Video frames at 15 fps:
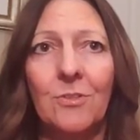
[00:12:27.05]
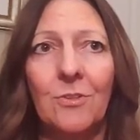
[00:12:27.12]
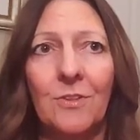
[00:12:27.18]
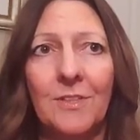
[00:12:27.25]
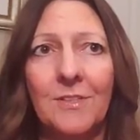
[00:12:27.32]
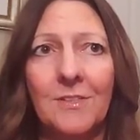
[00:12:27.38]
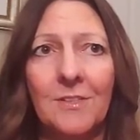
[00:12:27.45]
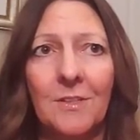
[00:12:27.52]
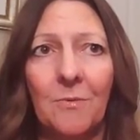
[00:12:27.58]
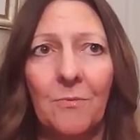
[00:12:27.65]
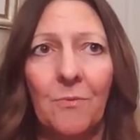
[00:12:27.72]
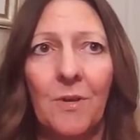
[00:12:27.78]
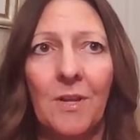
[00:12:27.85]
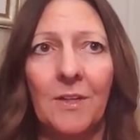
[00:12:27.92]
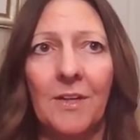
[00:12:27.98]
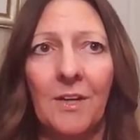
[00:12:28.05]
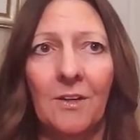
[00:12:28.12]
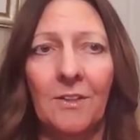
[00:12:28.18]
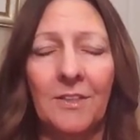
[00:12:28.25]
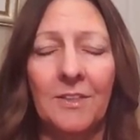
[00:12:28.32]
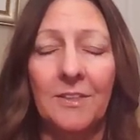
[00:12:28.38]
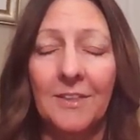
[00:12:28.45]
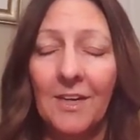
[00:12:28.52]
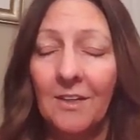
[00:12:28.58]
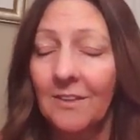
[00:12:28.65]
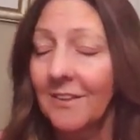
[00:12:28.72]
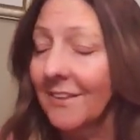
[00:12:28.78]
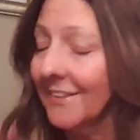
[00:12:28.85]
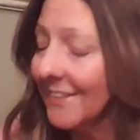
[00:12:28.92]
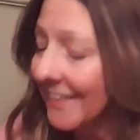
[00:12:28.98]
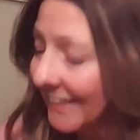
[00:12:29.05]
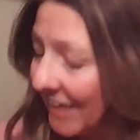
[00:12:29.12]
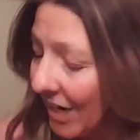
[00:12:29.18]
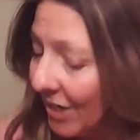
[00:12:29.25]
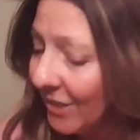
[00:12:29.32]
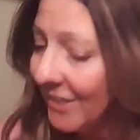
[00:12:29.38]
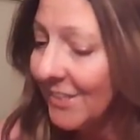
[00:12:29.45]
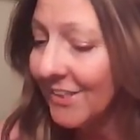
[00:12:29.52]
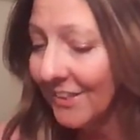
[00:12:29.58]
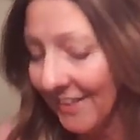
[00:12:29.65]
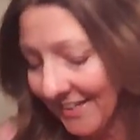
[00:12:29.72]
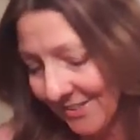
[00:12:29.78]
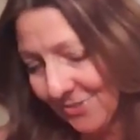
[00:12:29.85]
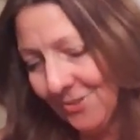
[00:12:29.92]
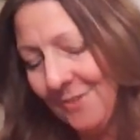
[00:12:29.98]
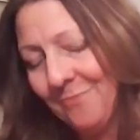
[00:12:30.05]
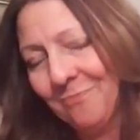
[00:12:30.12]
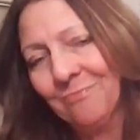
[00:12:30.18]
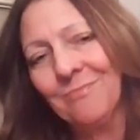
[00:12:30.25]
So this is the one on Carondelet Street.